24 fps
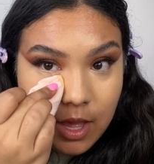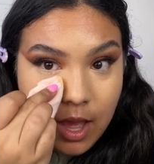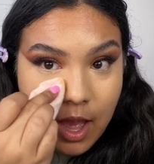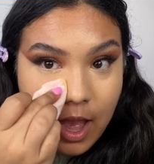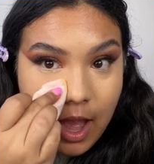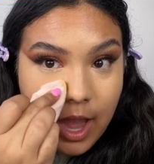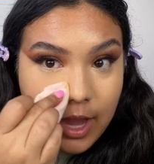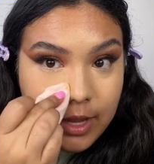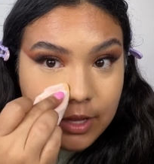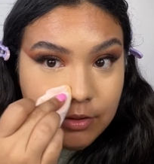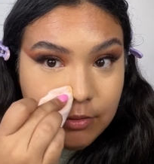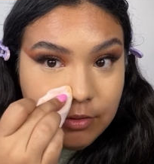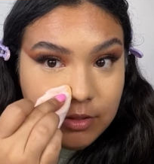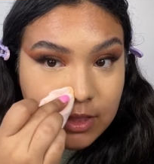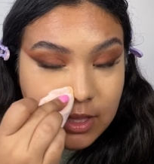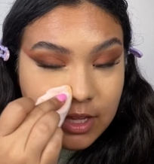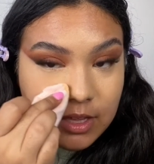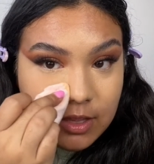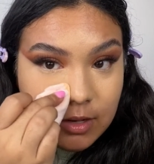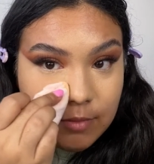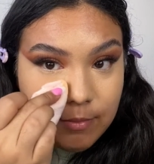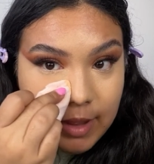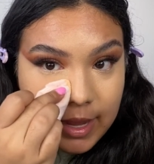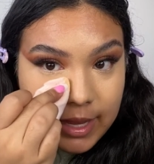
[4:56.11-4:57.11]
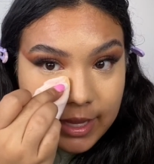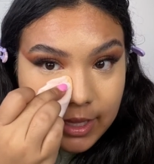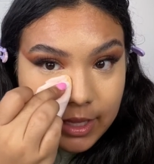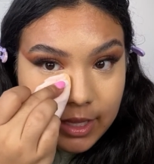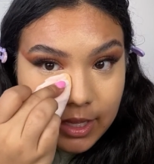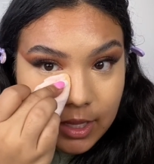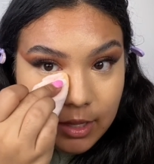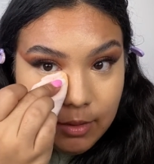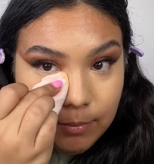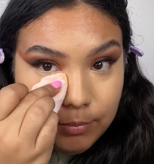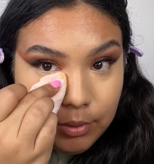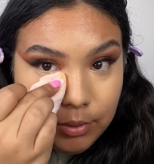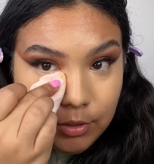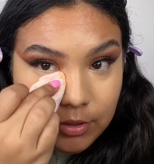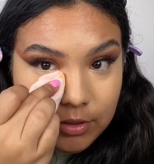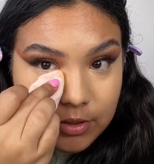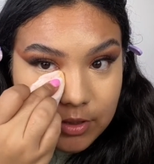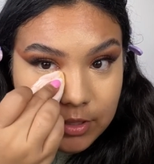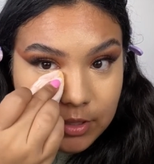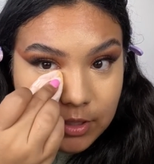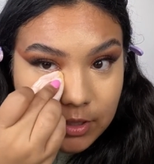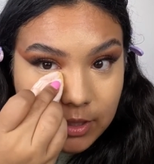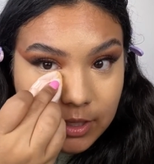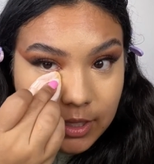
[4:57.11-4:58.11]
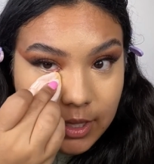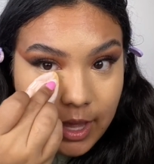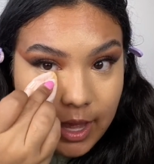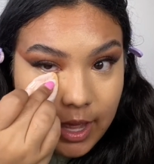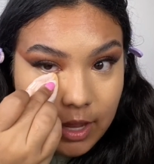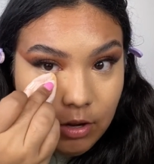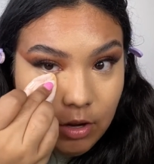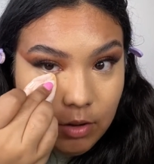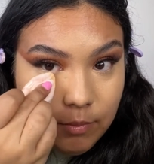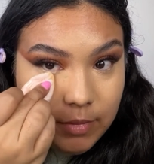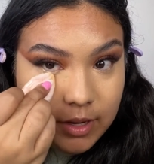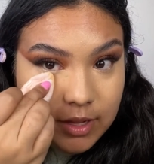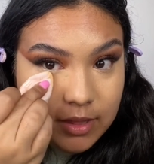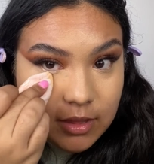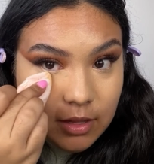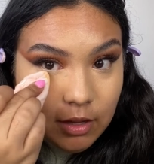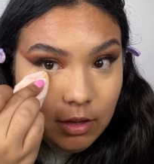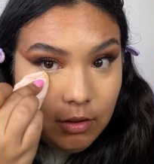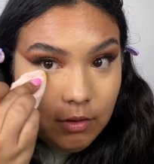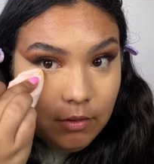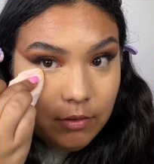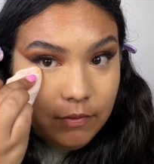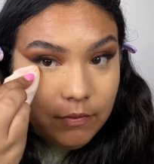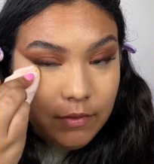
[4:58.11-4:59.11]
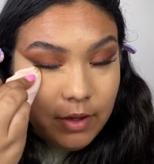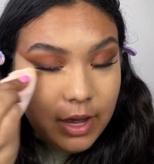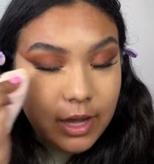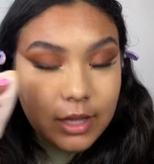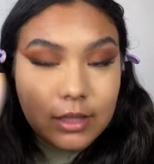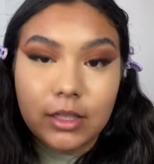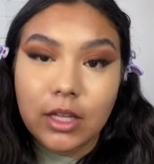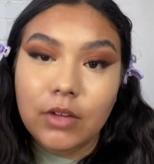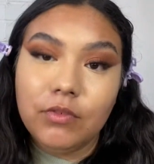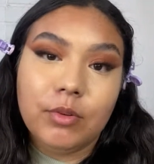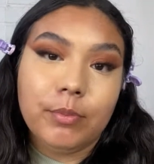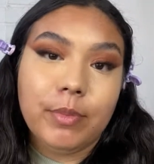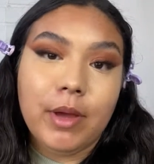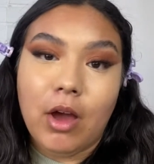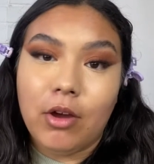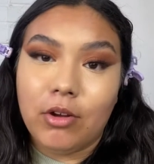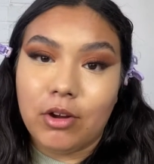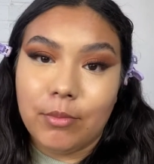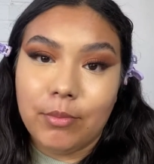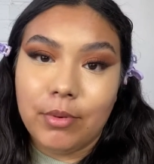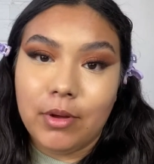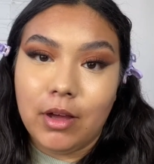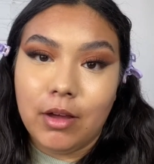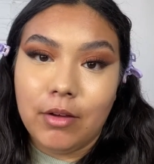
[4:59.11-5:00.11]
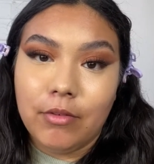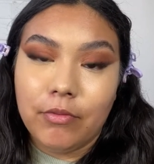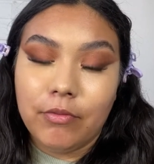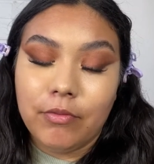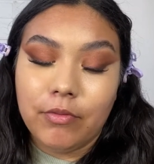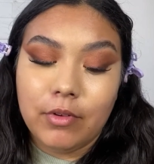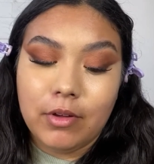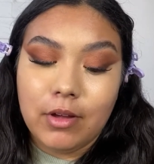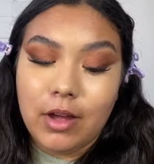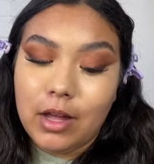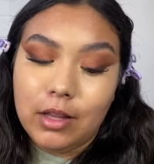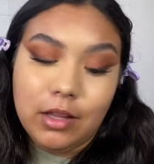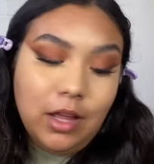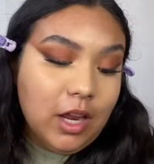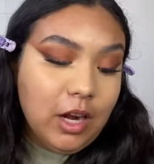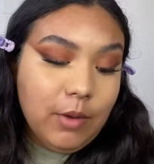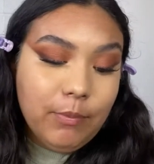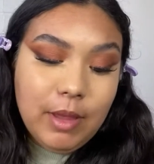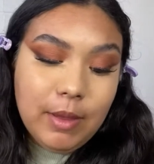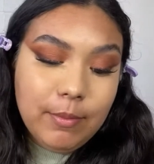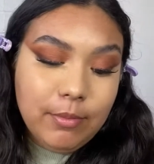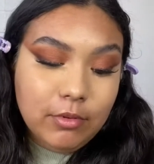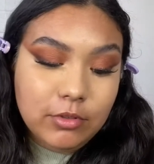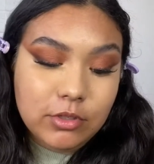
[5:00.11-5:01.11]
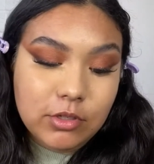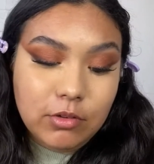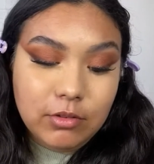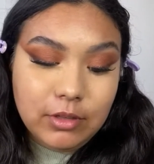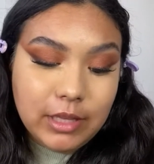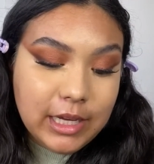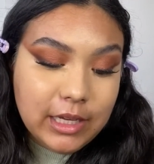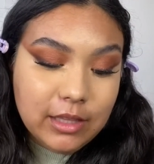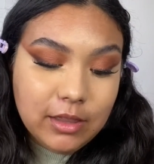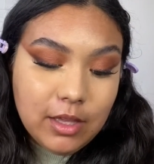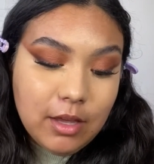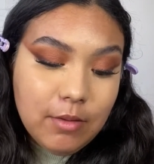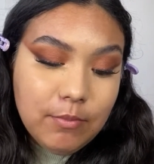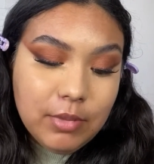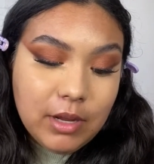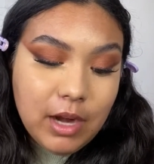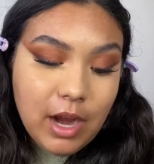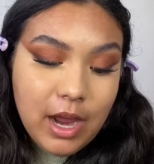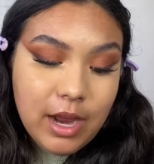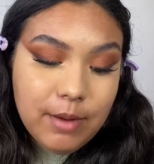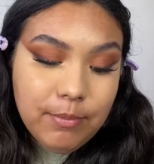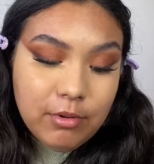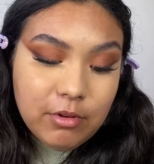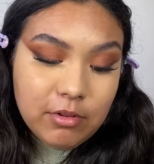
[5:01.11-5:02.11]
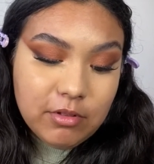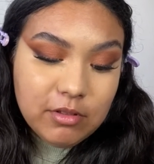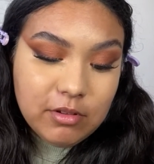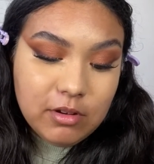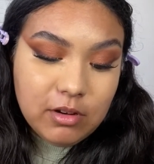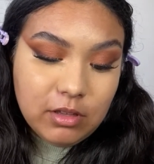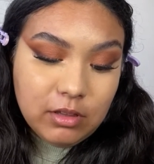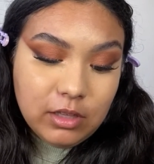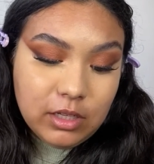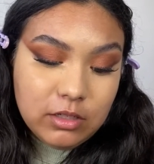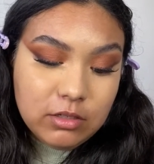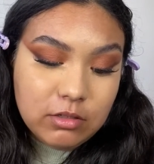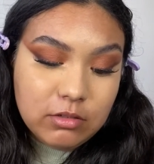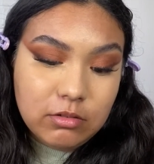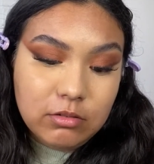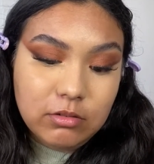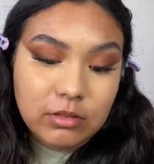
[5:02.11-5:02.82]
I use these in my kit personally and on myself. I love a powder puff. A lot of people don't like them, but I personally do.